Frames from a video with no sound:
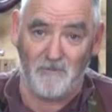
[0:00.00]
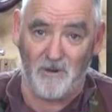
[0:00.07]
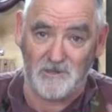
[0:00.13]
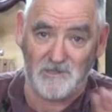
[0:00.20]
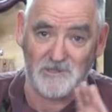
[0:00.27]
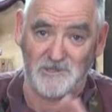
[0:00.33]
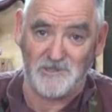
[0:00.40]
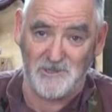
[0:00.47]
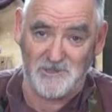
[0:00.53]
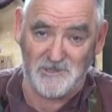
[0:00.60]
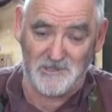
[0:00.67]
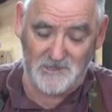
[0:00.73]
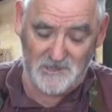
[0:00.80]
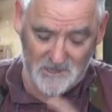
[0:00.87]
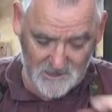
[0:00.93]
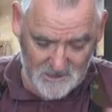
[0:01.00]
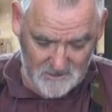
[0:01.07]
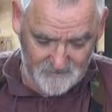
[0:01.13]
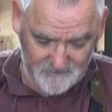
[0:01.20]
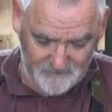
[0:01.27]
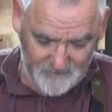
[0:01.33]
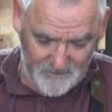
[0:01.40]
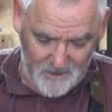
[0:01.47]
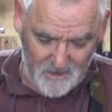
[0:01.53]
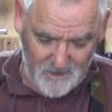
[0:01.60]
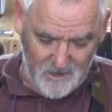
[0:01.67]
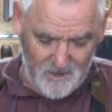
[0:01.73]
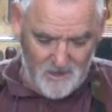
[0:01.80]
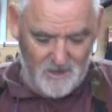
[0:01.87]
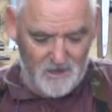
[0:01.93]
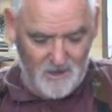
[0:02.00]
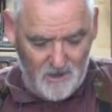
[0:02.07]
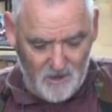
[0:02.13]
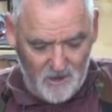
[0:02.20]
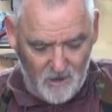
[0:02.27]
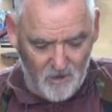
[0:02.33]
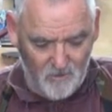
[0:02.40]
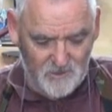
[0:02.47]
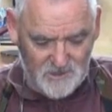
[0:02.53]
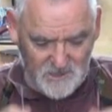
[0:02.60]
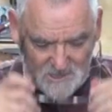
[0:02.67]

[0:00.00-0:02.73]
boxes using this, I would